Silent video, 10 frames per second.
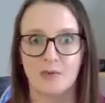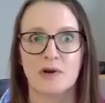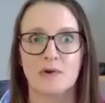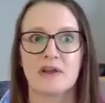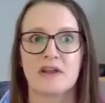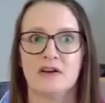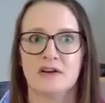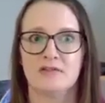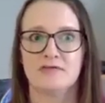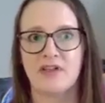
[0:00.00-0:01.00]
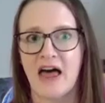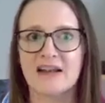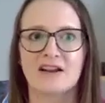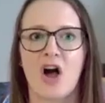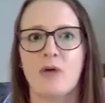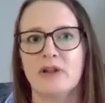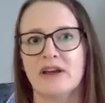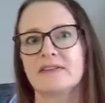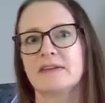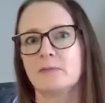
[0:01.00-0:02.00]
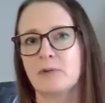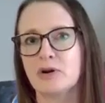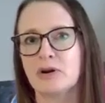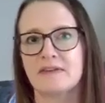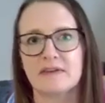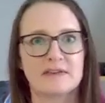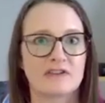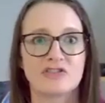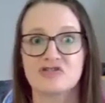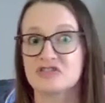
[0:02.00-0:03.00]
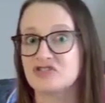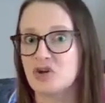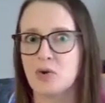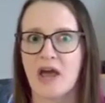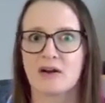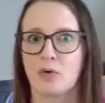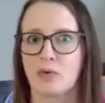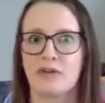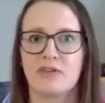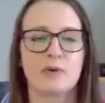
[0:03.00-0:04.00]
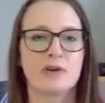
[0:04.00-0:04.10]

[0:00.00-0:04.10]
when we flatten complex experiences into just two categories,